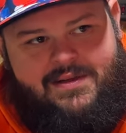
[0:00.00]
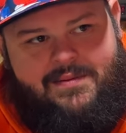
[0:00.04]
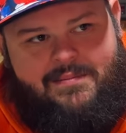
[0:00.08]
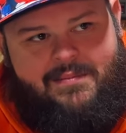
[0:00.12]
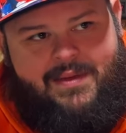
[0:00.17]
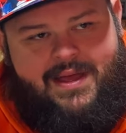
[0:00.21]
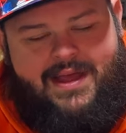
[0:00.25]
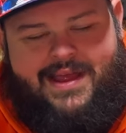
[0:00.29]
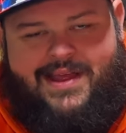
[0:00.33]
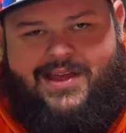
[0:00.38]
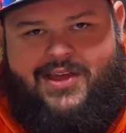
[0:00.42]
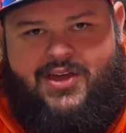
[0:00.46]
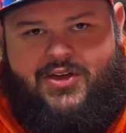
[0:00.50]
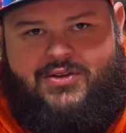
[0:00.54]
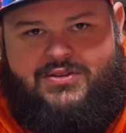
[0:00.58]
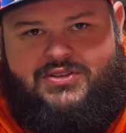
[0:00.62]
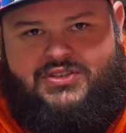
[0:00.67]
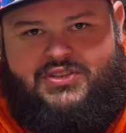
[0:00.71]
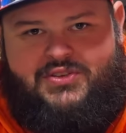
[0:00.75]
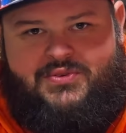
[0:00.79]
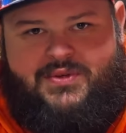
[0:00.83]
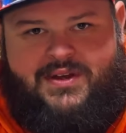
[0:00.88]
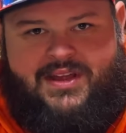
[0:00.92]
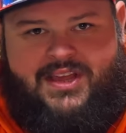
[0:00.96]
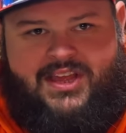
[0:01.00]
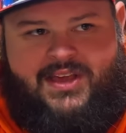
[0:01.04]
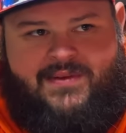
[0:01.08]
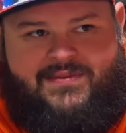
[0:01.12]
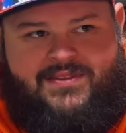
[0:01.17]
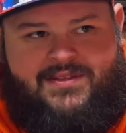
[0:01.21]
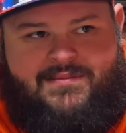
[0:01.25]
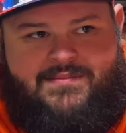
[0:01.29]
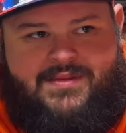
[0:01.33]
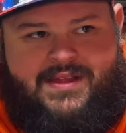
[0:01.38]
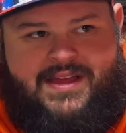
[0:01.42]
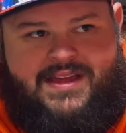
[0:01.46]
My go-to when it
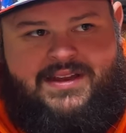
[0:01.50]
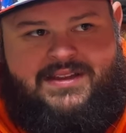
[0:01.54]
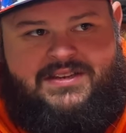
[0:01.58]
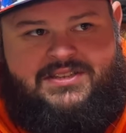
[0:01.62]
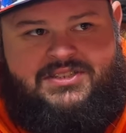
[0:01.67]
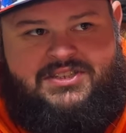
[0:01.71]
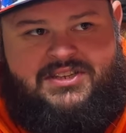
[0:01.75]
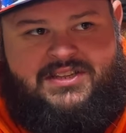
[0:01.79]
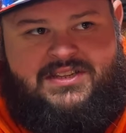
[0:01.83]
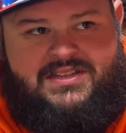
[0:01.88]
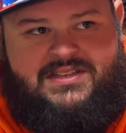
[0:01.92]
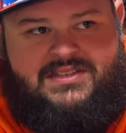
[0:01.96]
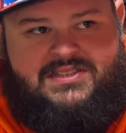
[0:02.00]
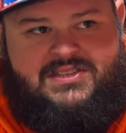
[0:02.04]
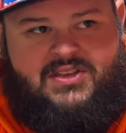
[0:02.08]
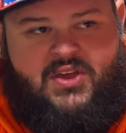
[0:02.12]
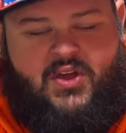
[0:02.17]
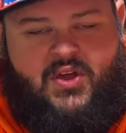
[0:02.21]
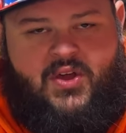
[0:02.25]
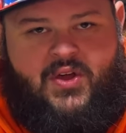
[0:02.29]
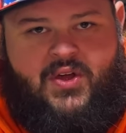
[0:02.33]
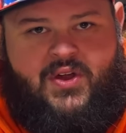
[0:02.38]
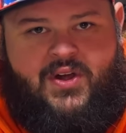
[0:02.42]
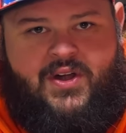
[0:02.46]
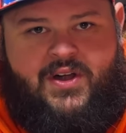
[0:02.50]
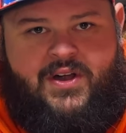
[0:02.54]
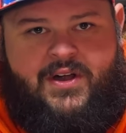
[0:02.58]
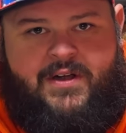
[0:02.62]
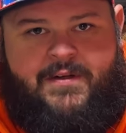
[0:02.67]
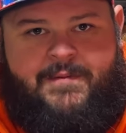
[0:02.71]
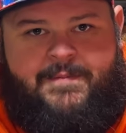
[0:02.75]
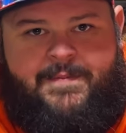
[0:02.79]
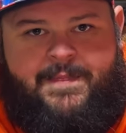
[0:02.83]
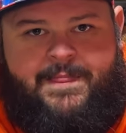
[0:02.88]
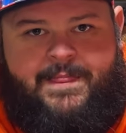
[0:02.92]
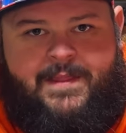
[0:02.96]
comes to bladed jigs
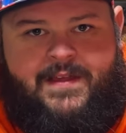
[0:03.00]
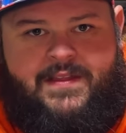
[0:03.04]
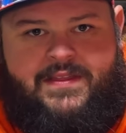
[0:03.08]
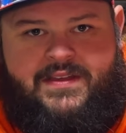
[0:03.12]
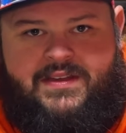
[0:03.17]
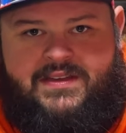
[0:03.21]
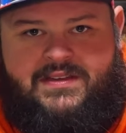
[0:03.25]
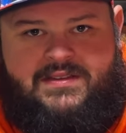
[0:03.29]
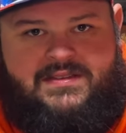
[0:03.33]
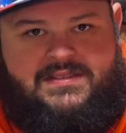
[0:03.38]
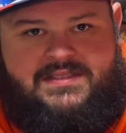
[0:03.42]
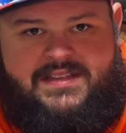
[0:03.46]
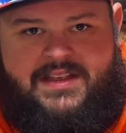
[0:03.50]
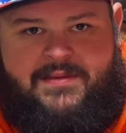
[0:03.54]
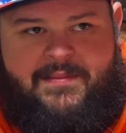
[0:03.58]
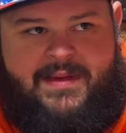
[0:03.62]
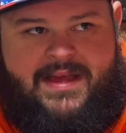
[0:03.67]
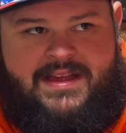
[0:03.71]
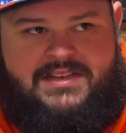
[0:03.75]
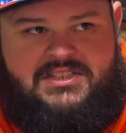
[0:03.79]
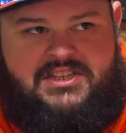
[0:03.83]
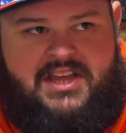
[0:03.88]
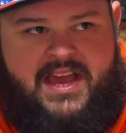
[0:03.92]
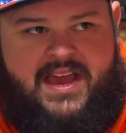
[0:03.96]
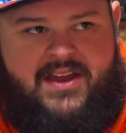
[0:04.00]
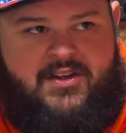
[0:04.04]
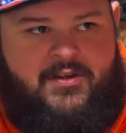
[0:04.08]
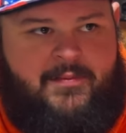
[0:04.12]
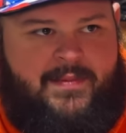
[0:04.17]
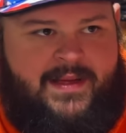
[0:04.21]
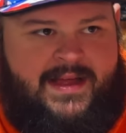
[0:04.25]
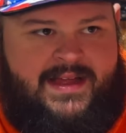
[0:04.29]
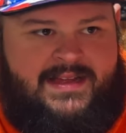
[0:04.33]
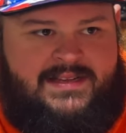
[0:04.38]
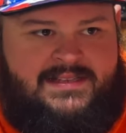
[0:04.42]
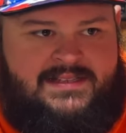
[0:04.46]
are the Z-Man
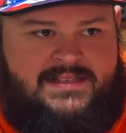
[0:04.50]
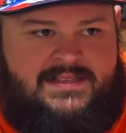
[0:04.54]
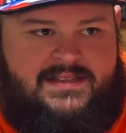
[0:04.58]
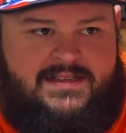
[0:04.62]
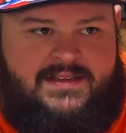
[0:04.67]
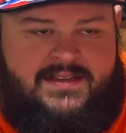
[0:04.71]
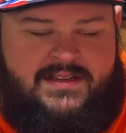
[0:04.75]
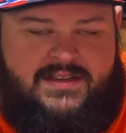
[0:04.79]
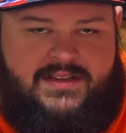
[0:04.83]
chatterbaits.